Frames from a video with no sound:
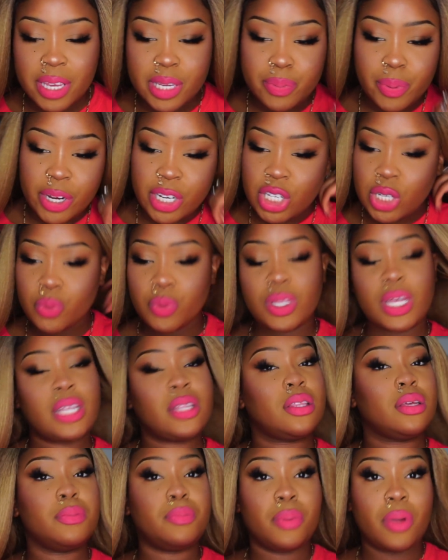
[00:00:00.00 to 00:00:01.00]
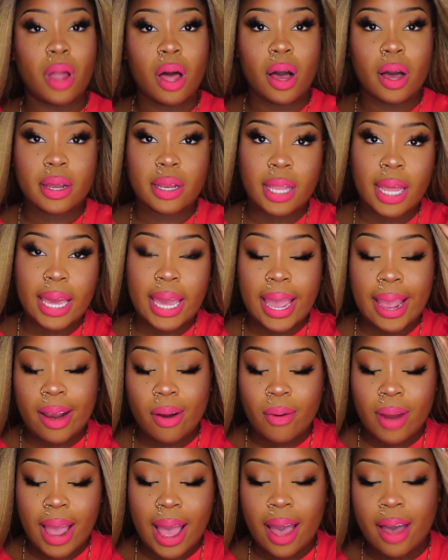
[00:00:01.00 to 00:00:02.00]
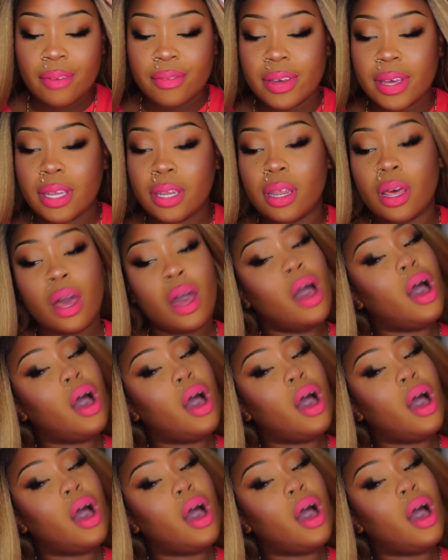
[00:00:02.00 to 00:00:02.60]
especially with like the blonde like hair I have in.